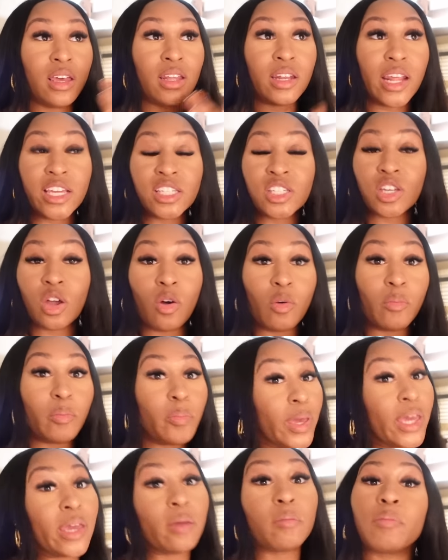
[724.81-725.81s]
They showed
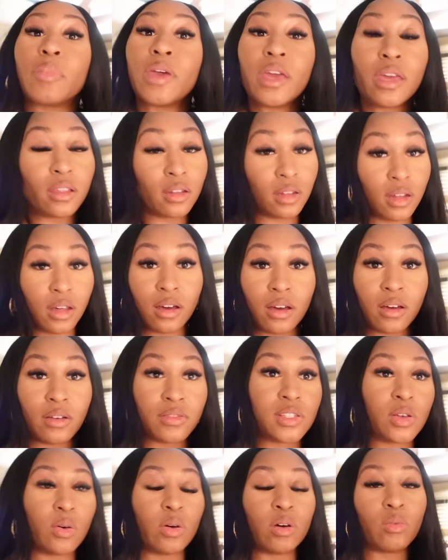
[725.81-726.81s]
big, big love.
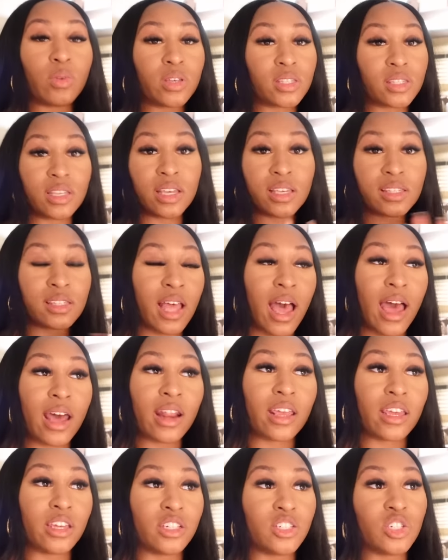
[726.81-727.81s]
So it was, it's not
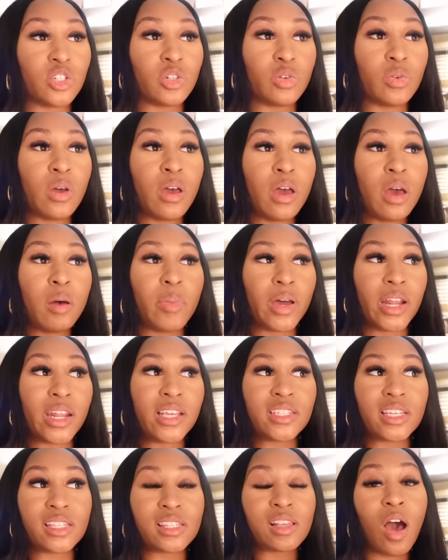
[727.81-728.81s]
an issue, but it
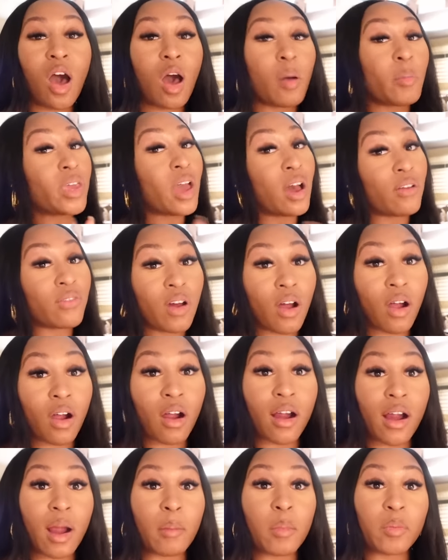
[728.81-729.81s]
just caught me off
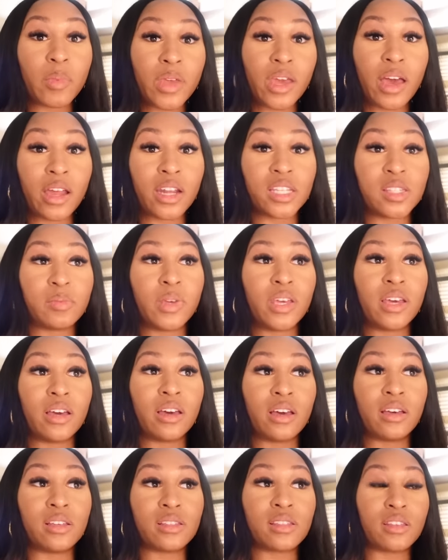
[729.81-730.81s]
guard. I'm gonna be honest
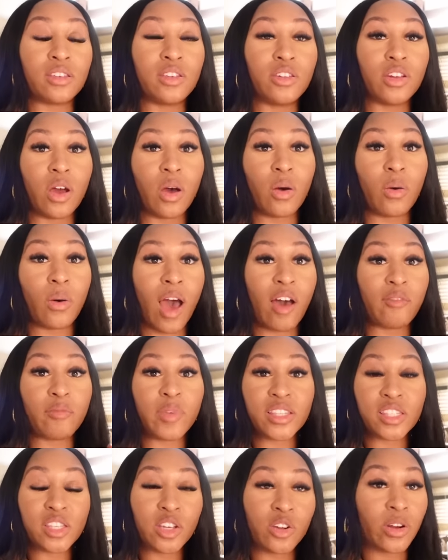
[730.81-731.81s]
because, you know, I've
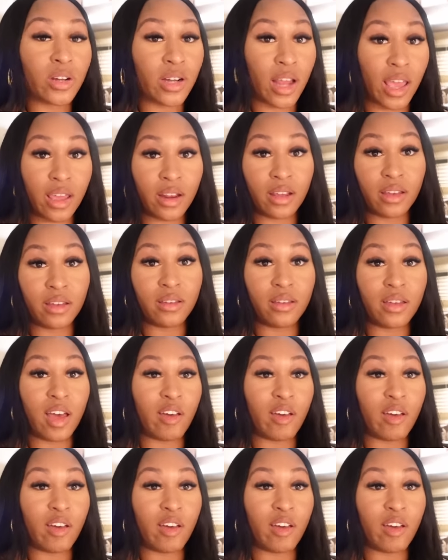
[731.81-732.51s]
been to Grenada.